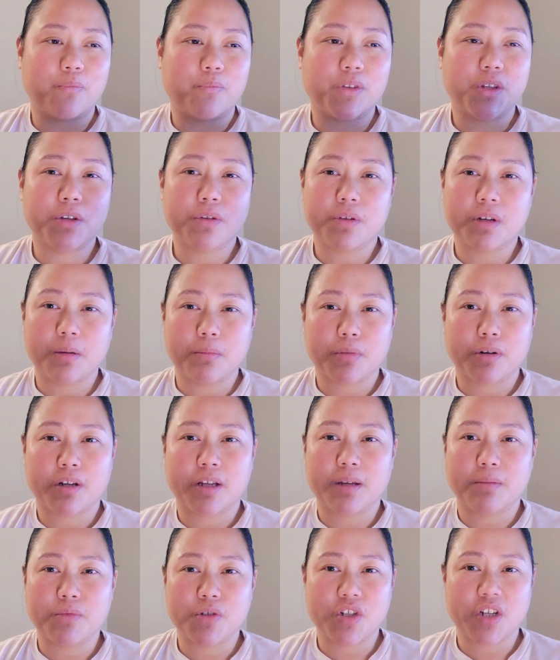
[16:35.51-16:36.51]
cucumber
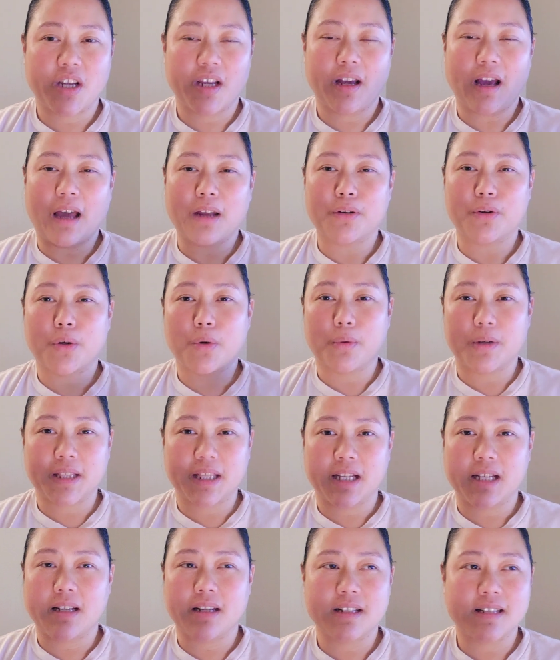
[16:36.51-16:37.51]
kimchi. I don't know what
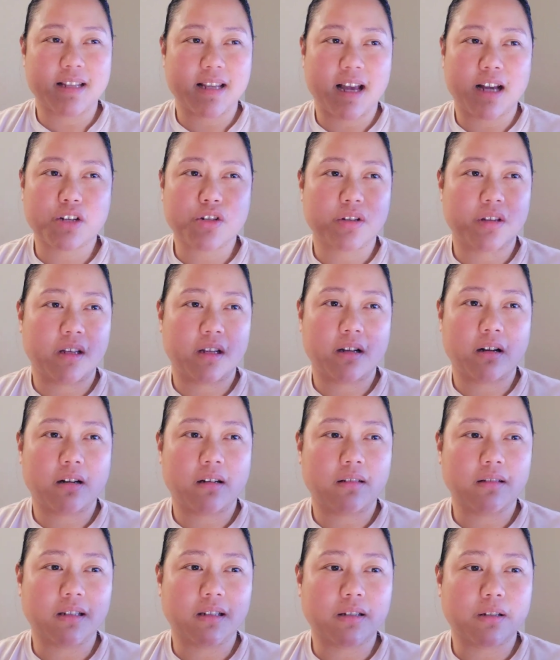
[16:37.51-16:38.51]
that is actually
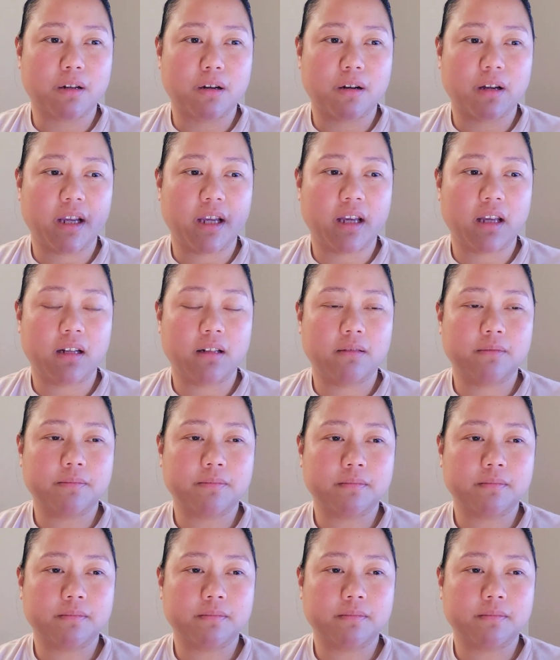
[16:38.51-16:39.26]
called in Korean.